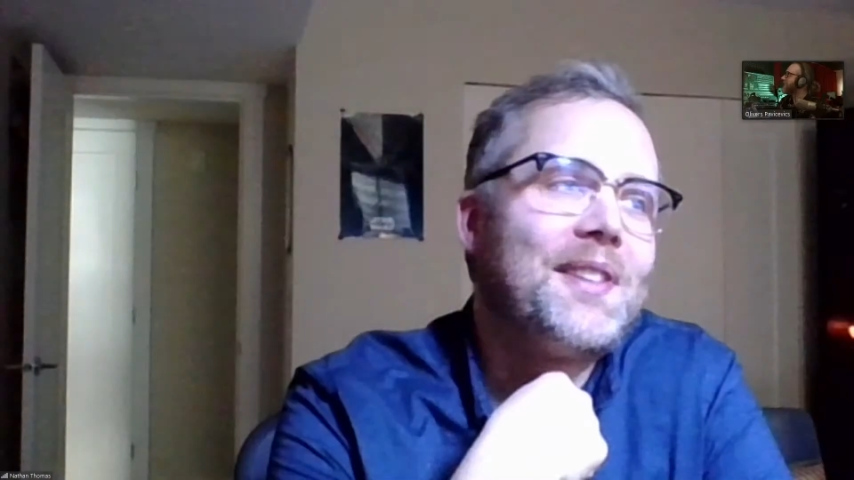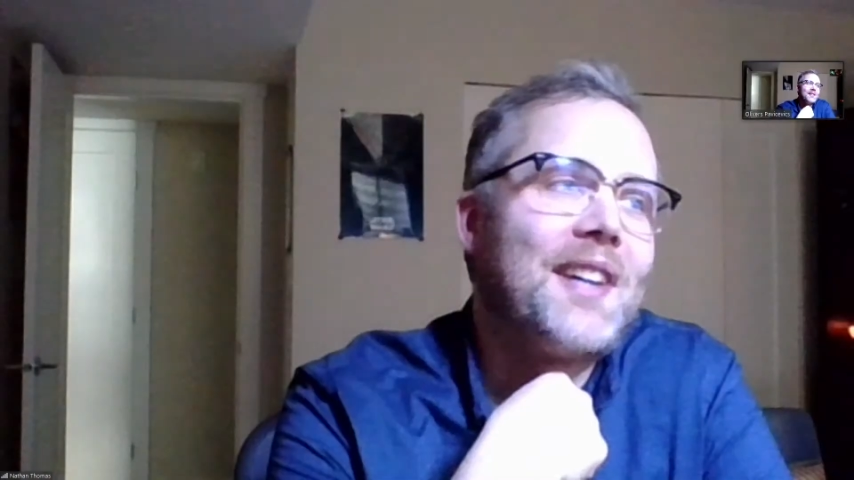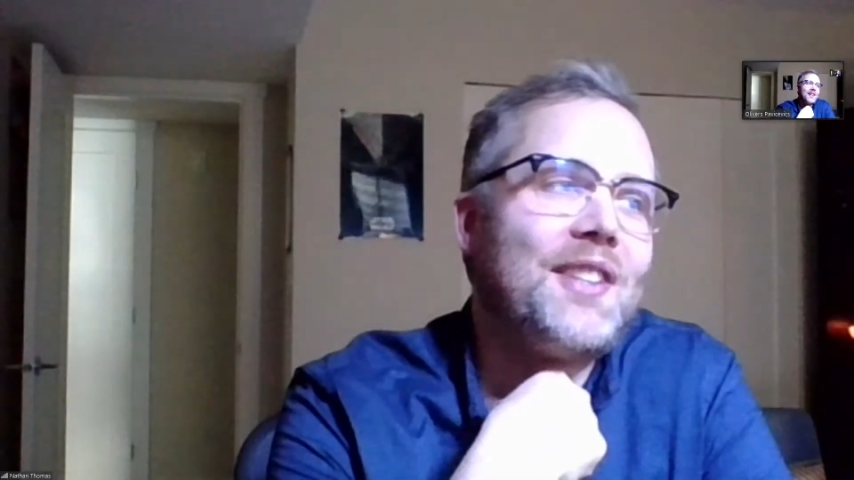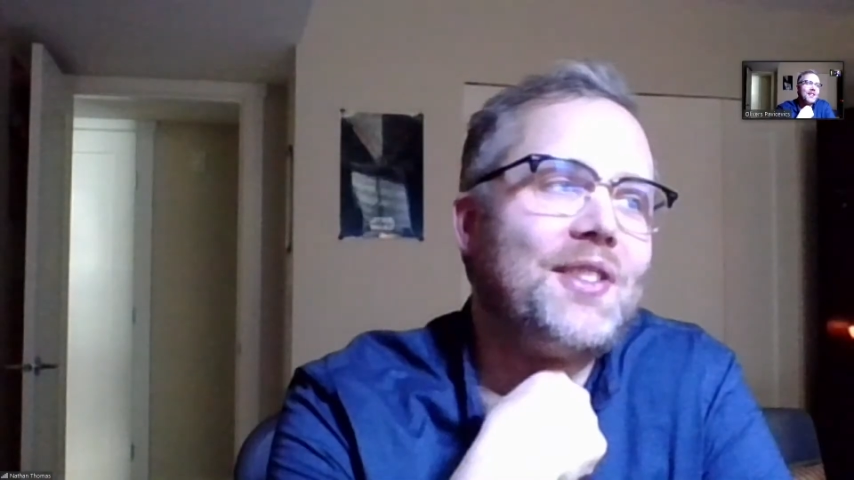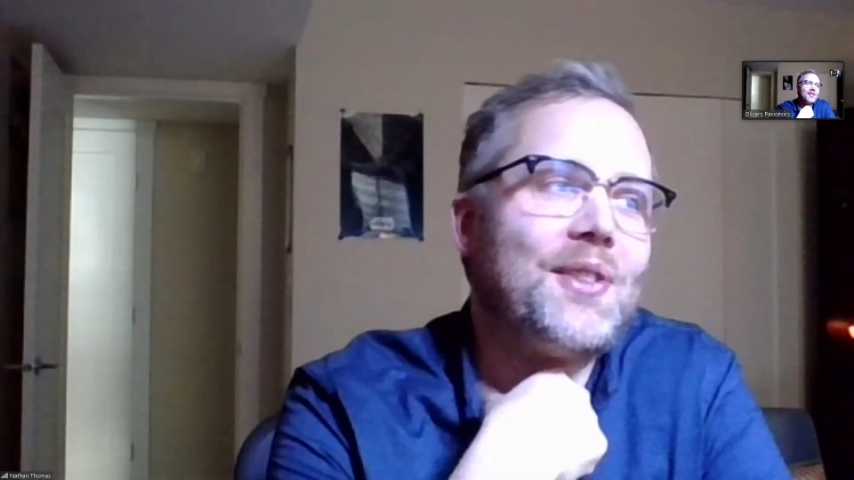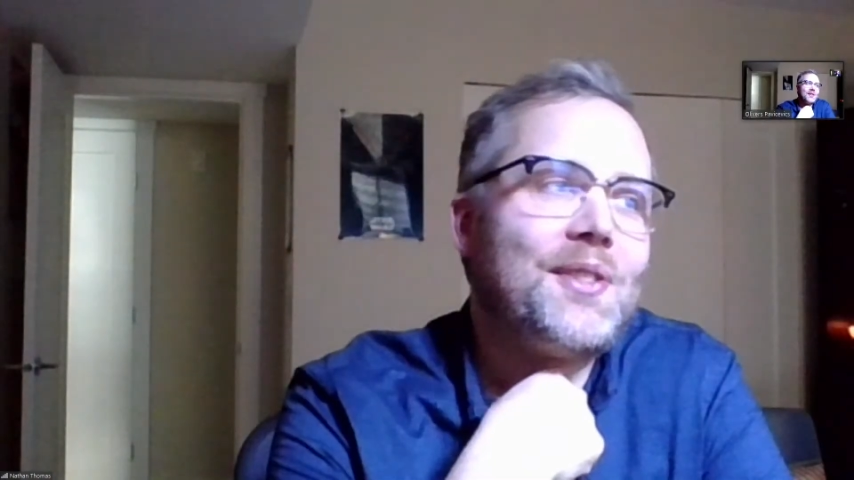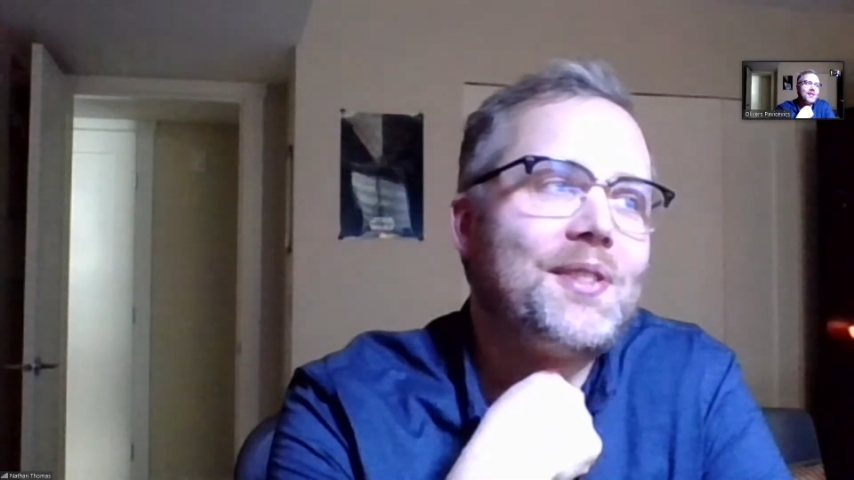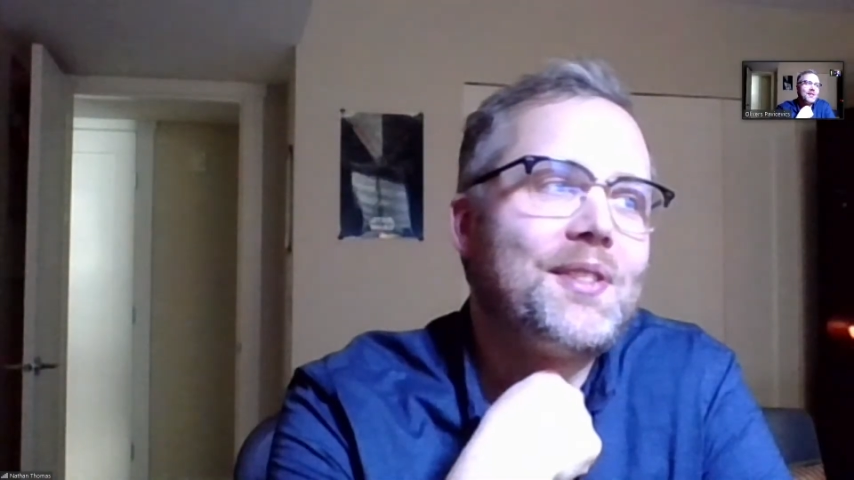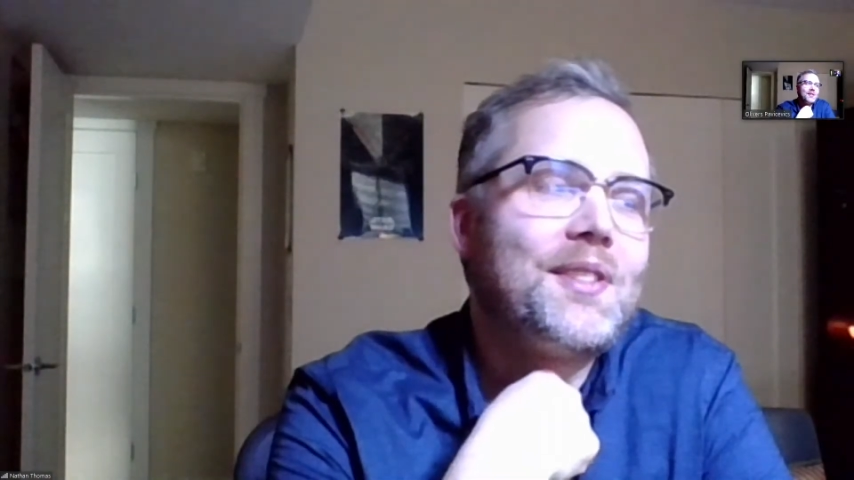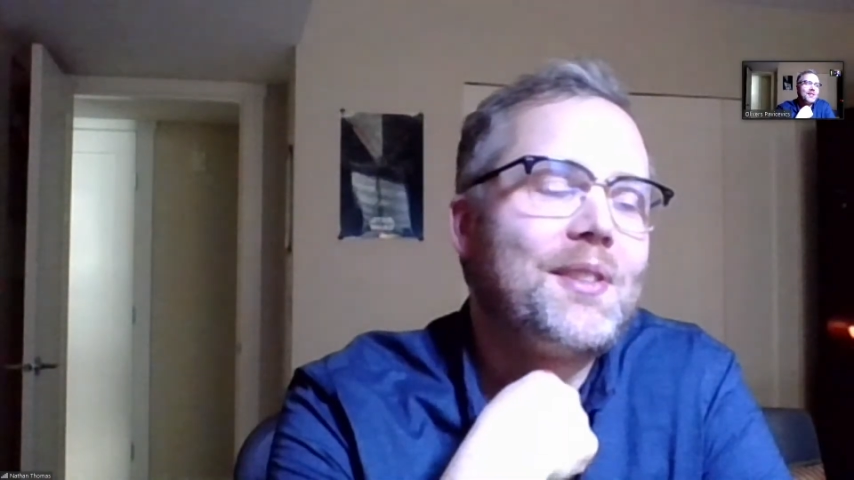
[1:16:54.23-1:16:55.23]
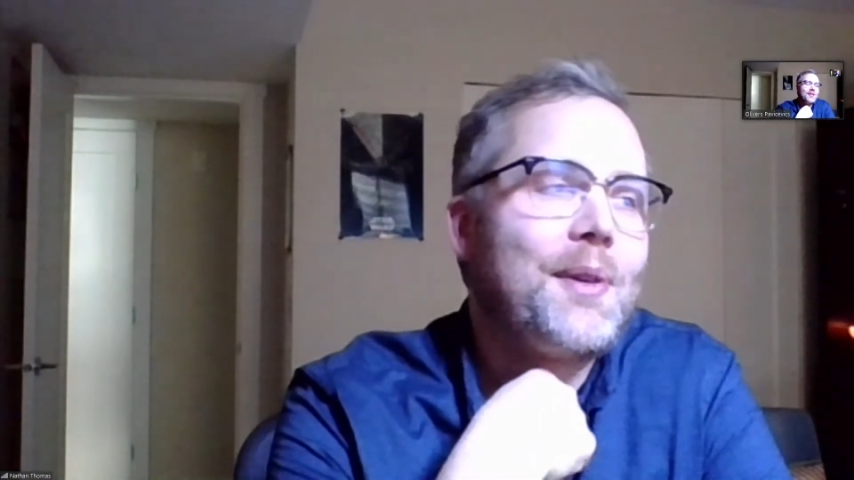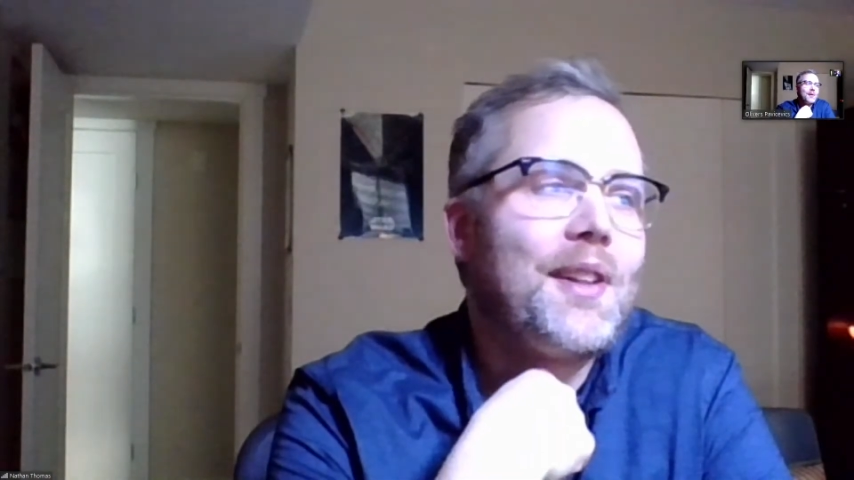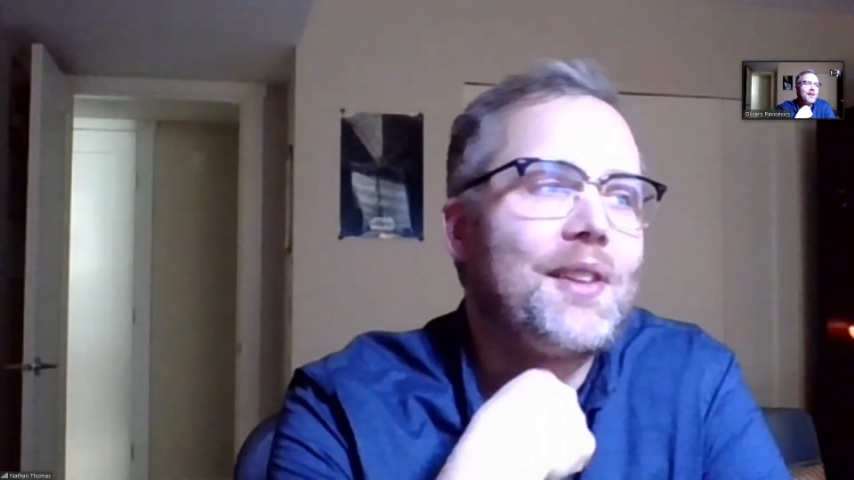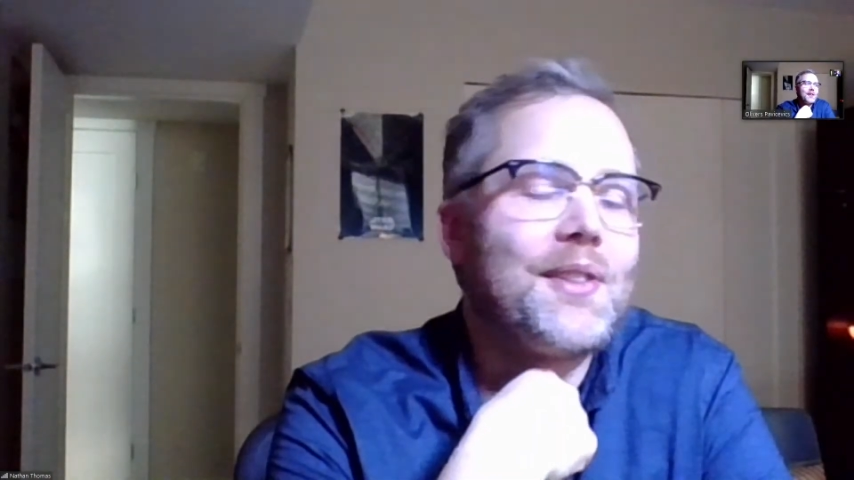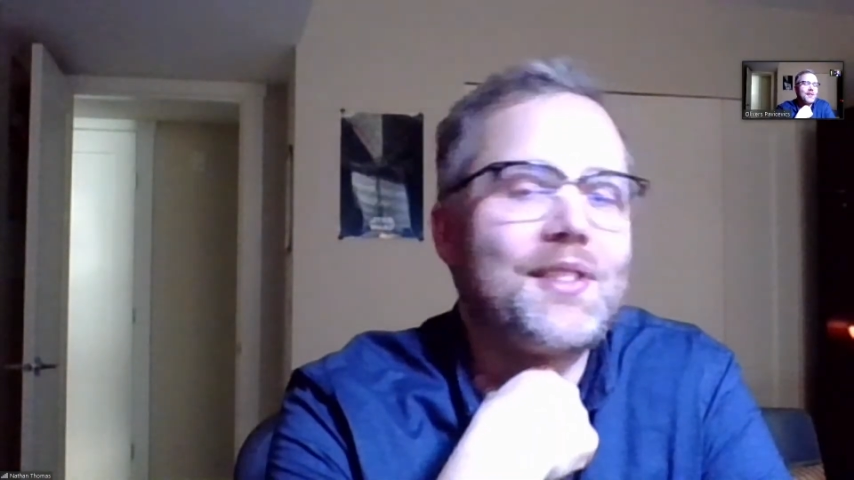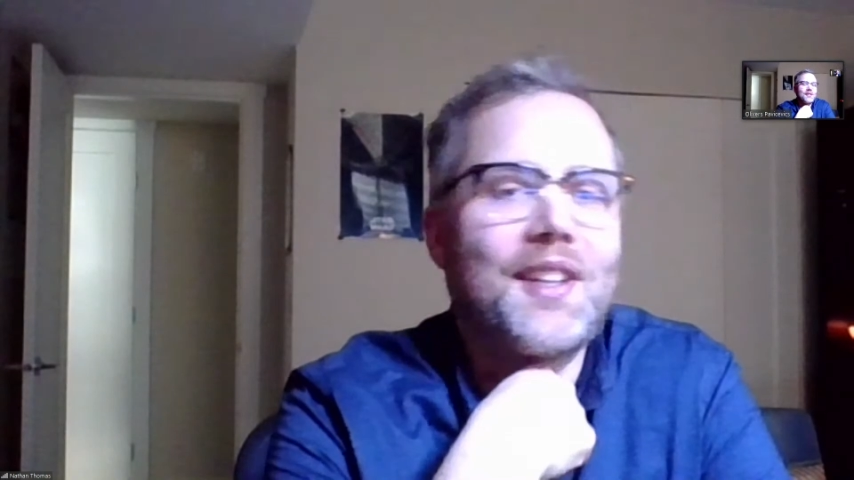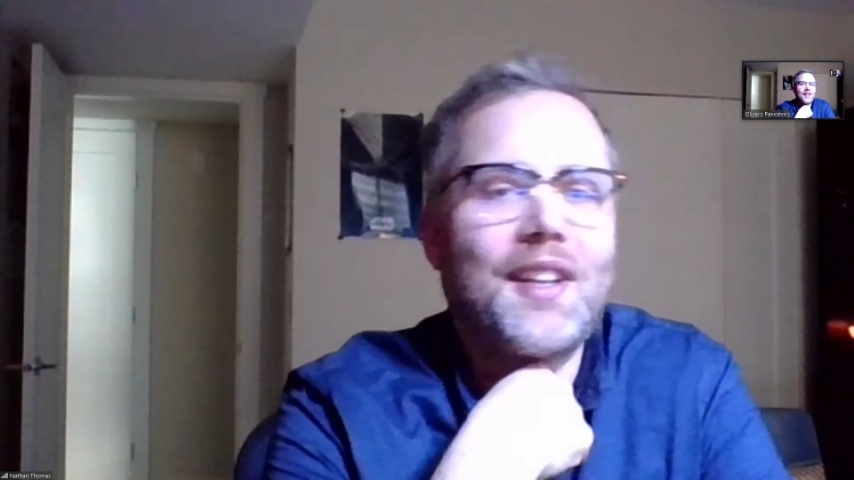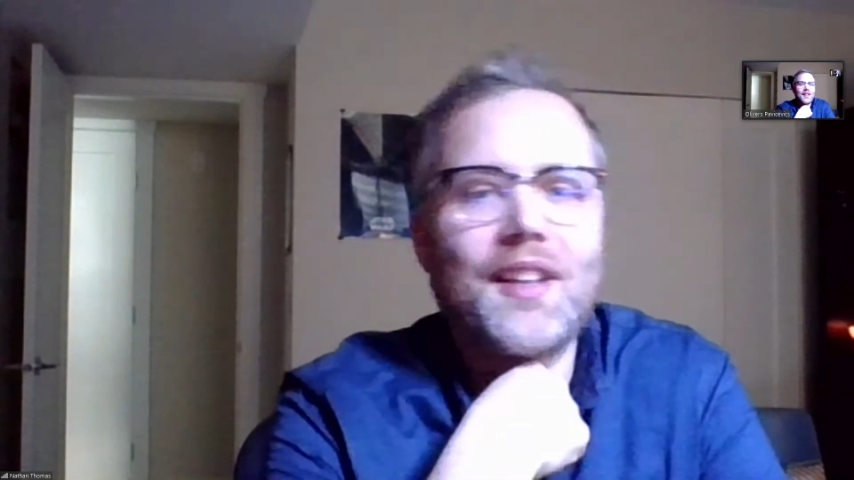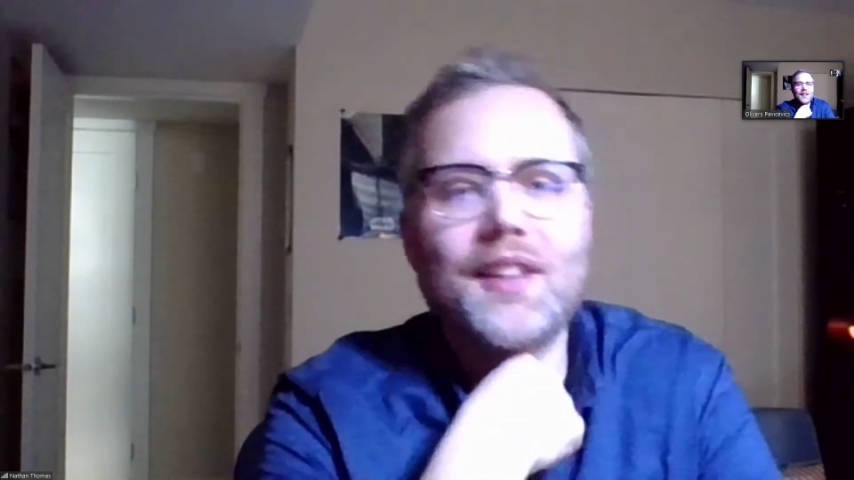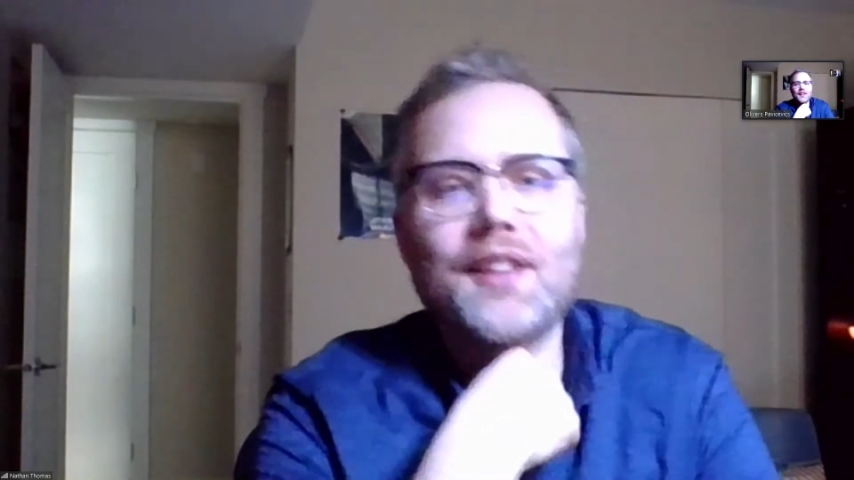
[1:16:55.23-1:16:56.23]
I joked a while ago
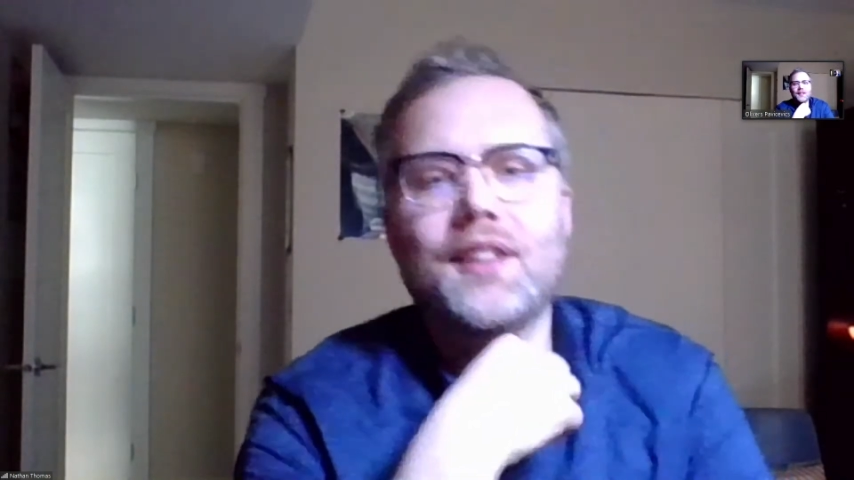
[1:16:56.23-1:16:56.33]
saying,